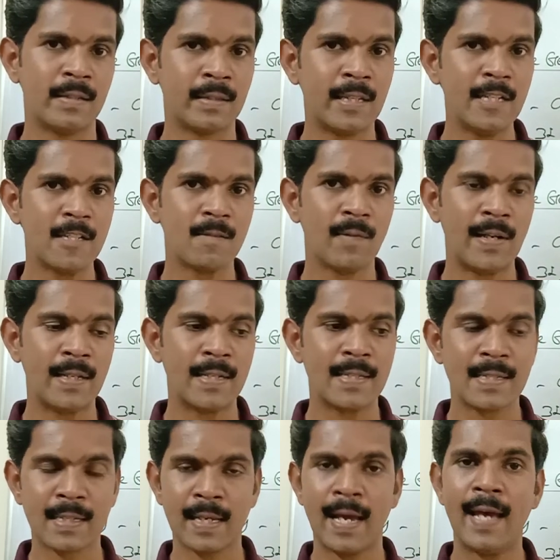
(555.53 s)
This
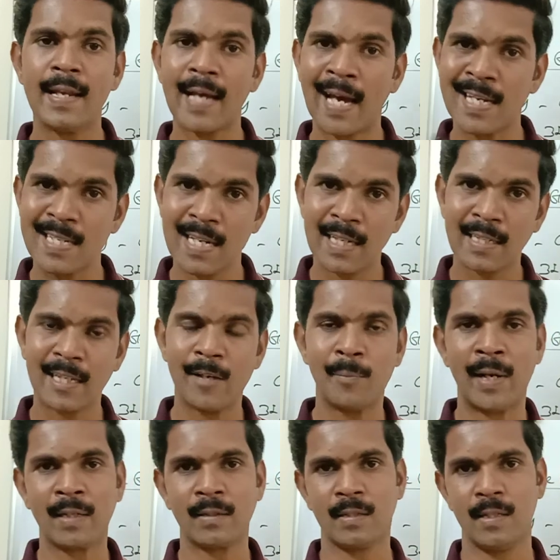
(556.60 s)
virus can attack a
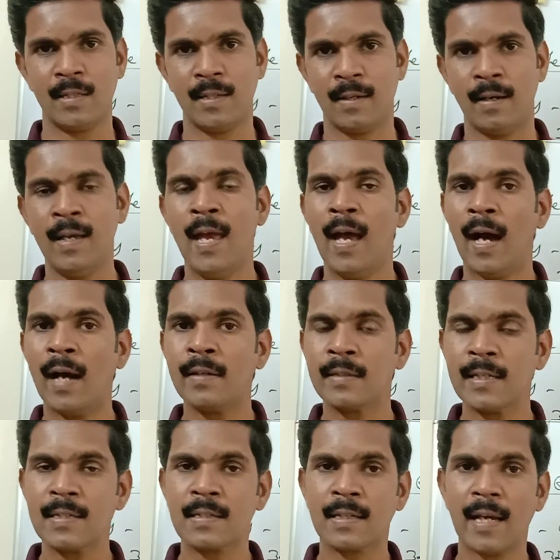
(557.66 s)
bacteria and
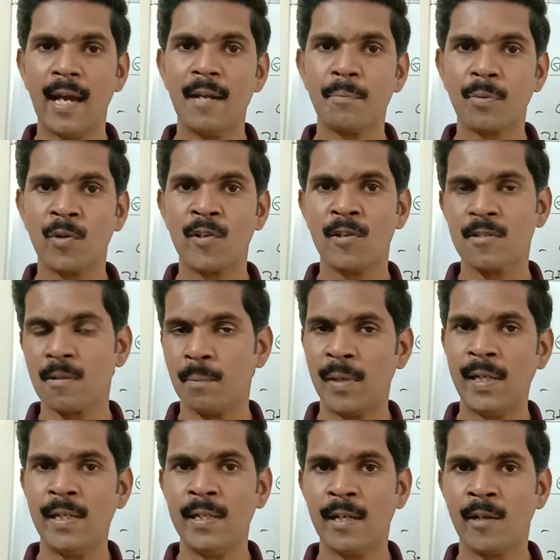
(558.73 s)
it can produce
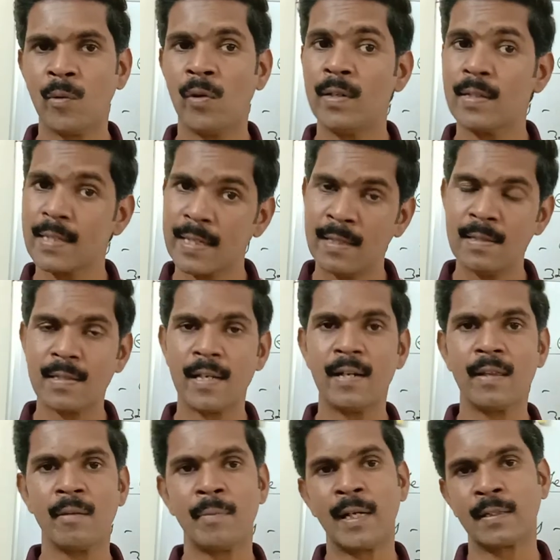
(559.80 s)
many young ones inside
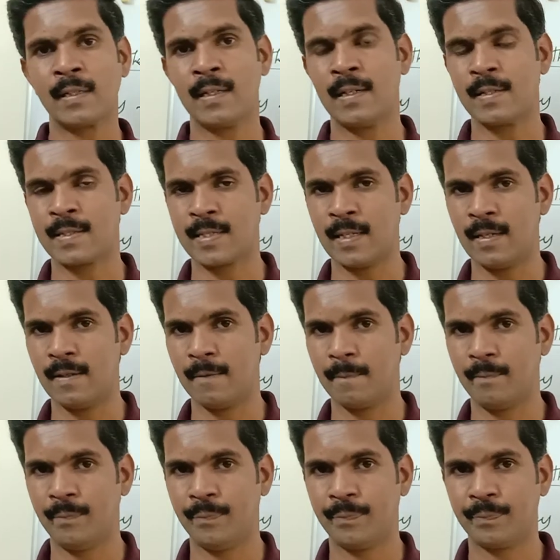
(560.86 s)
the bacterial cell.
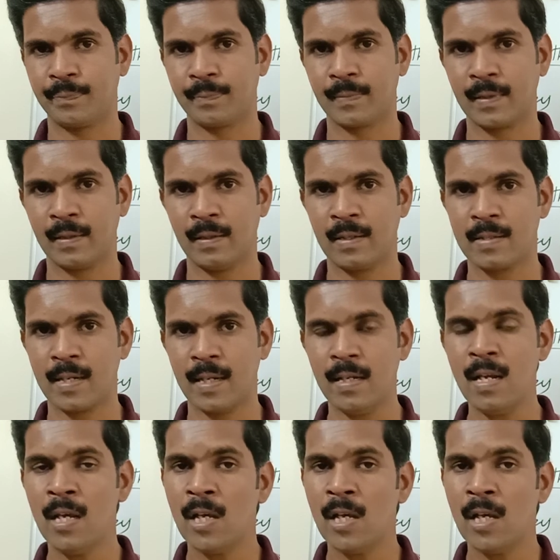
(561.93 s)
Understand?